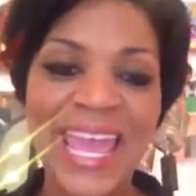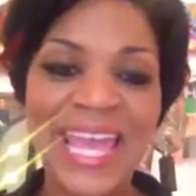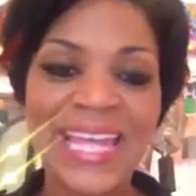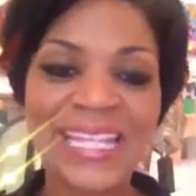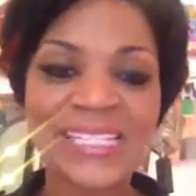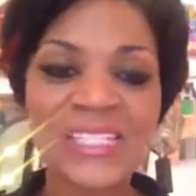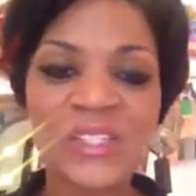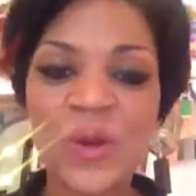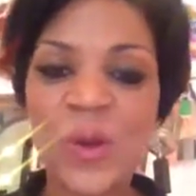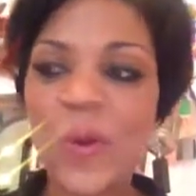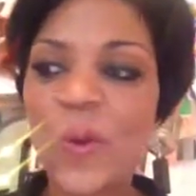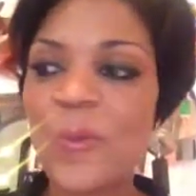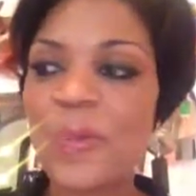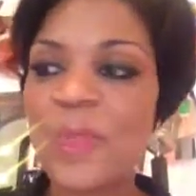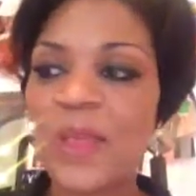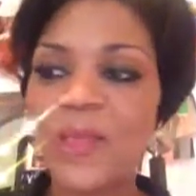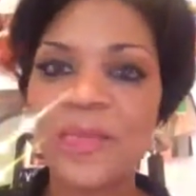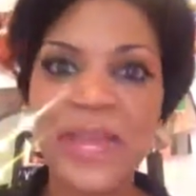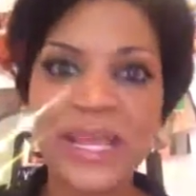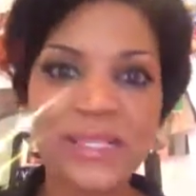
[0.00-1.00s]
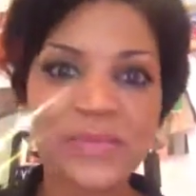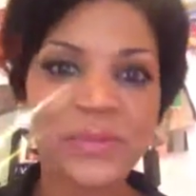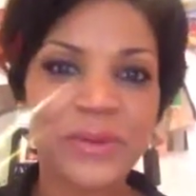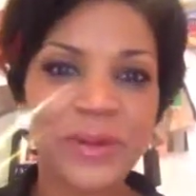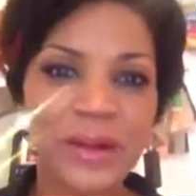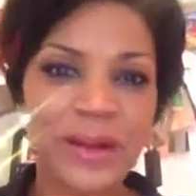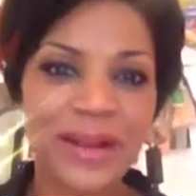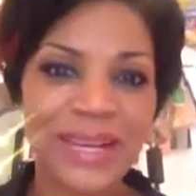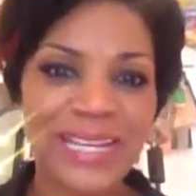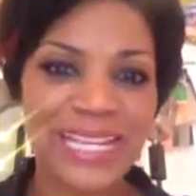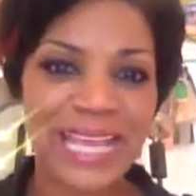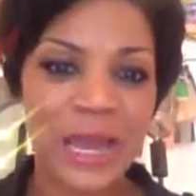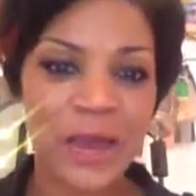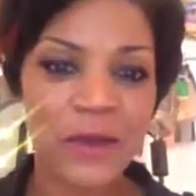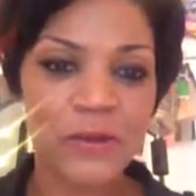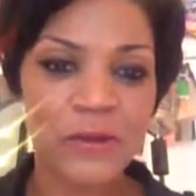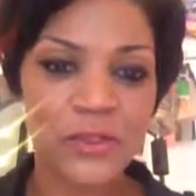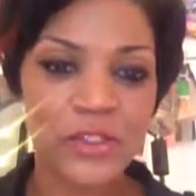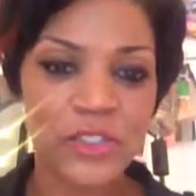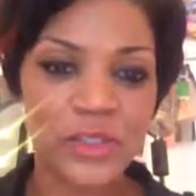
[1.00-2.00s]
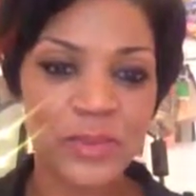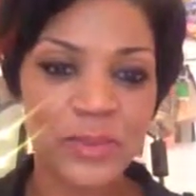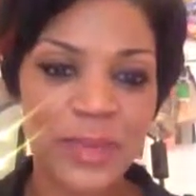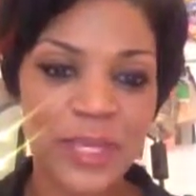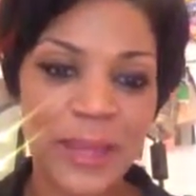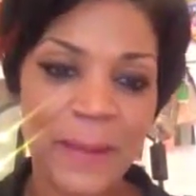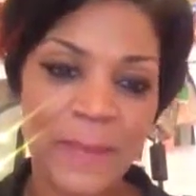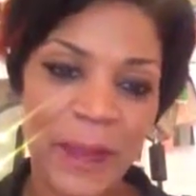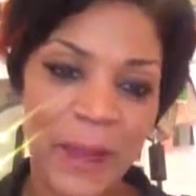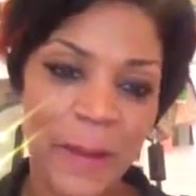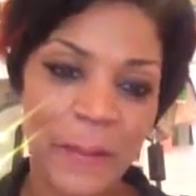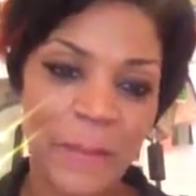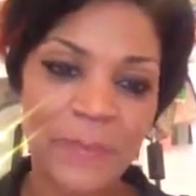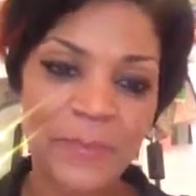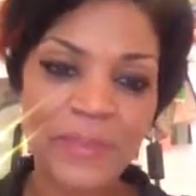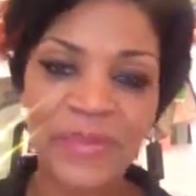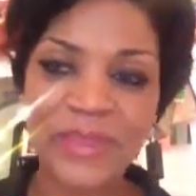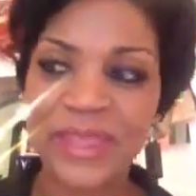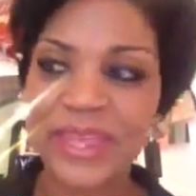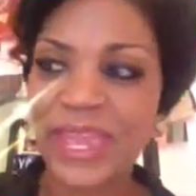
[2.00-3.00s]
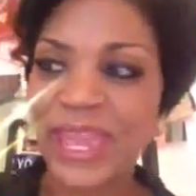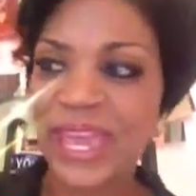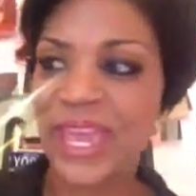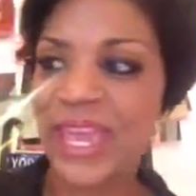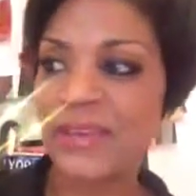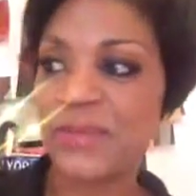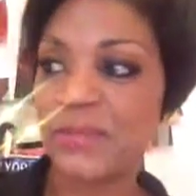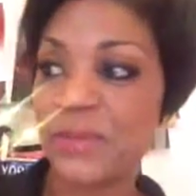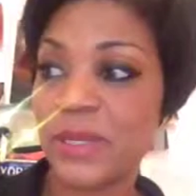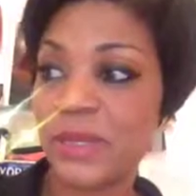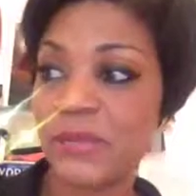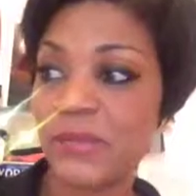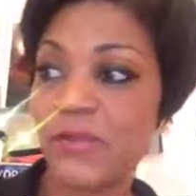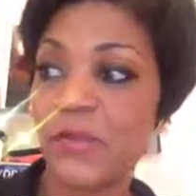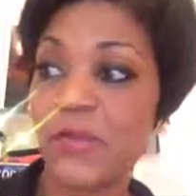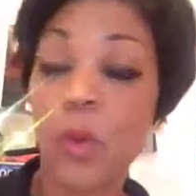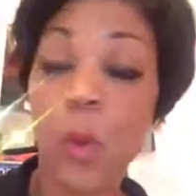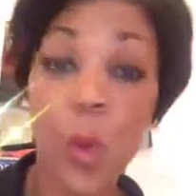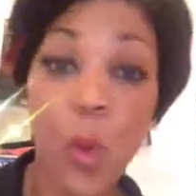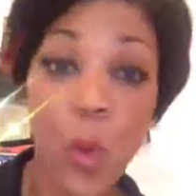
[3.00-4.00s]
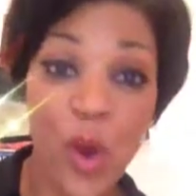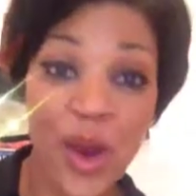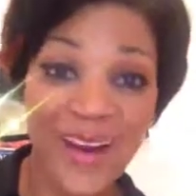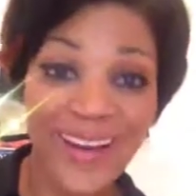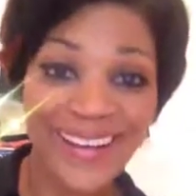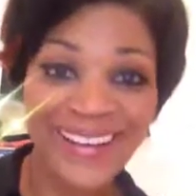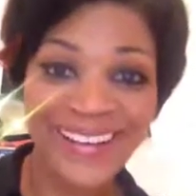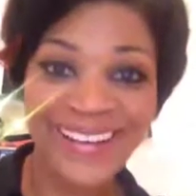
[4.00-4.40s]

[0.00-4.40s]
And so that's what our encounters should be about. And before